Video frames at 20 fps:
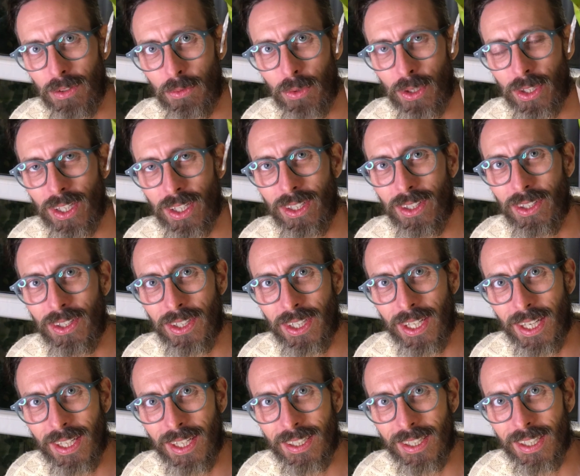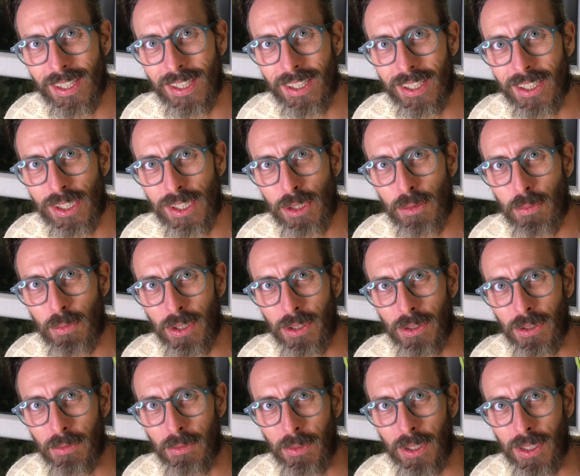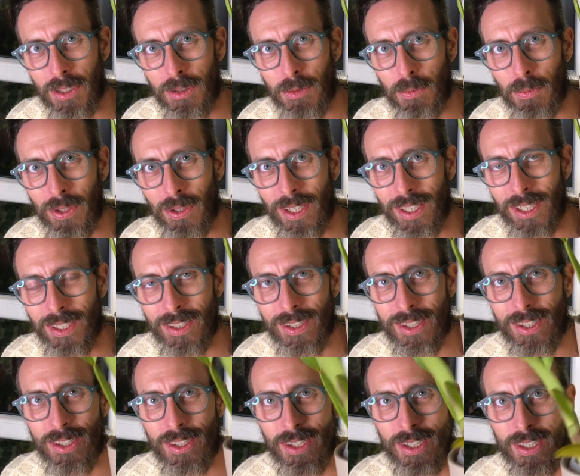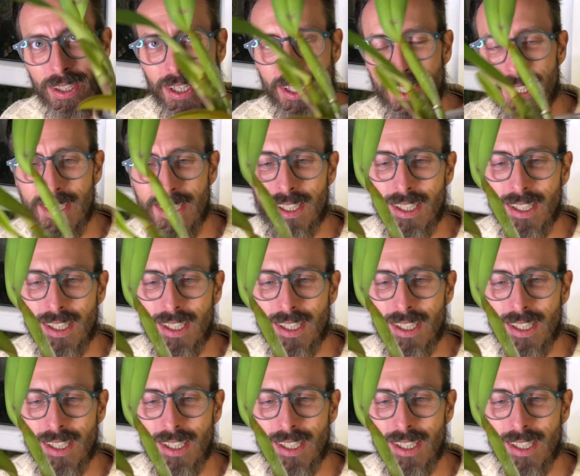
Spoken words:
We're gonna look at an experiment plant tonight.